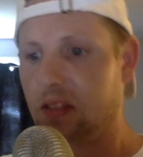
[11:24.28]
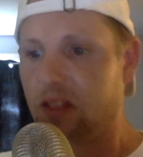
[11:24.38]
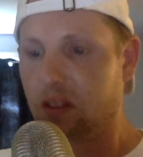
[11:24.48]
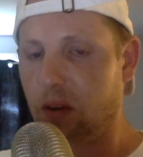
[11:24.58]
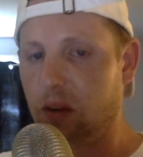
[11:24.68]

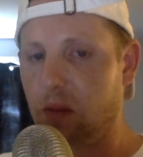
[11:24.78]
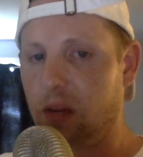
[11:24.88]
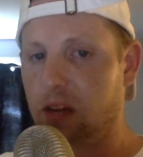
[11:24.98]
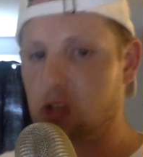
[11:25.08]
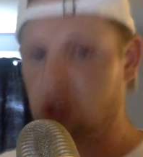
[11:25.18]
right
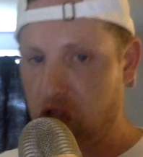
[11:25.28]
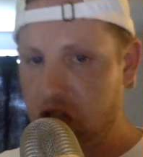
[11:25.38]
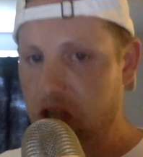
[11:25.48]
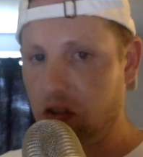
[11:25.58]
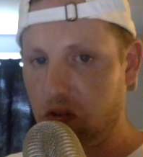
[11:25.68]
wingers are
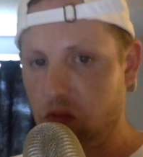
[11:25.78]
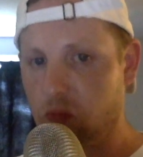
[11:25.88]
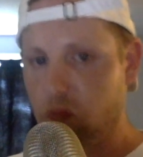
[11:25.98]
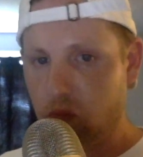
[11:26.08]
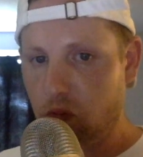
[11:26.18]
still
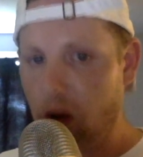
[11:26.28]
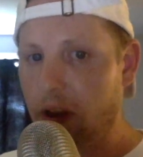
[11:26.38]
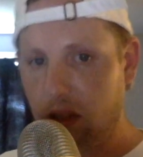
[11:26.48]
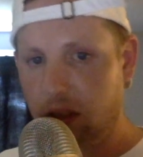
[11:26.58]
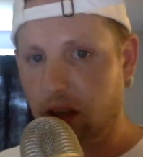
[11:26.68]

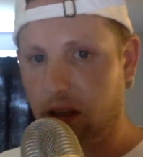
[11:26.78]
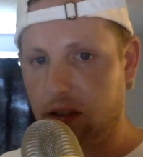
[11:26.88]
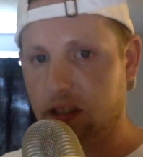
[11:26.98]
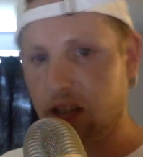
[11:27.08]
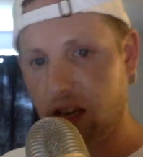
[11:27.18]
running
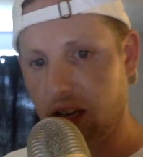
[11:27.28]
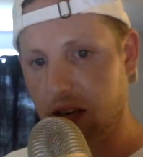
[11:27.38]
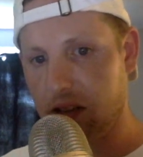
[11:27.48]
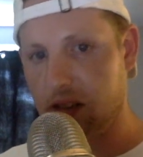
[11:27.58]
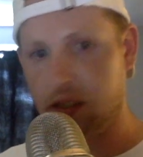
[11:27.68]
things,
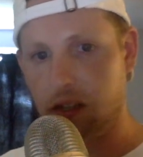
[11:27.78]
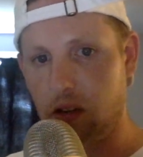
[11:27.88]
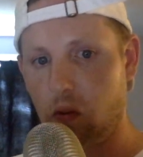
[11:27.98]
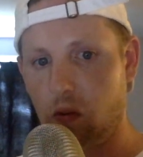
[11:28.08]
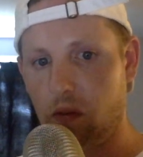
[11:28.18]
and,
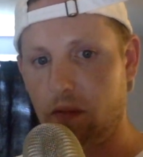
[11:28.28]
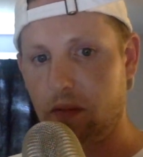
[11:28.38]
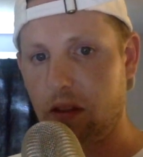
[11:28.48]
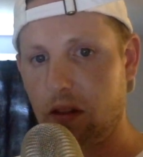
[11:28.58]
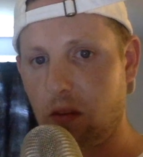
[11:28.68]

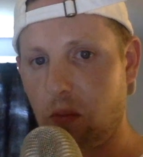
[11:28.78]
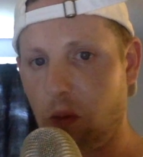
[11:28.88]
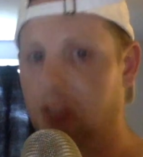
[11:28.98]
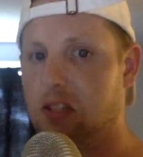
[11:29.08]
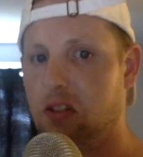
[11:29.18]

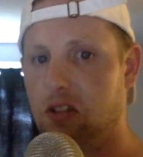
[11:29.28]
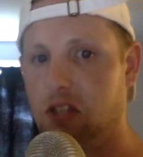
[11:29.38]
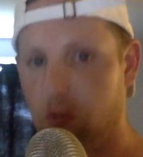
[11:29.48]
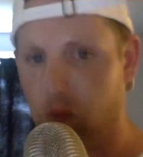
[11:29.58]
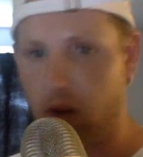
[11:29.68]
whites are
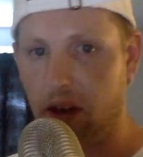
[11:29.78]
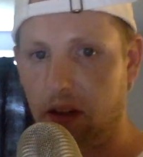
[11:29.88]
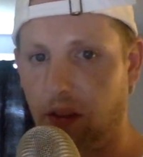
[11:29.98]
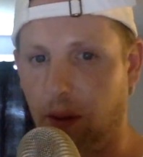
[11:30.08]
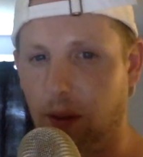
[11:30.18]
still running
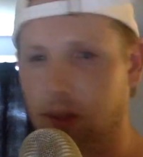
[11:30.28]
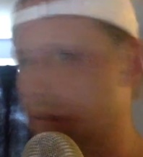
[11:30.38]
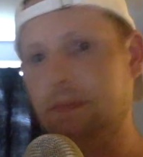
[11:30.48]
things.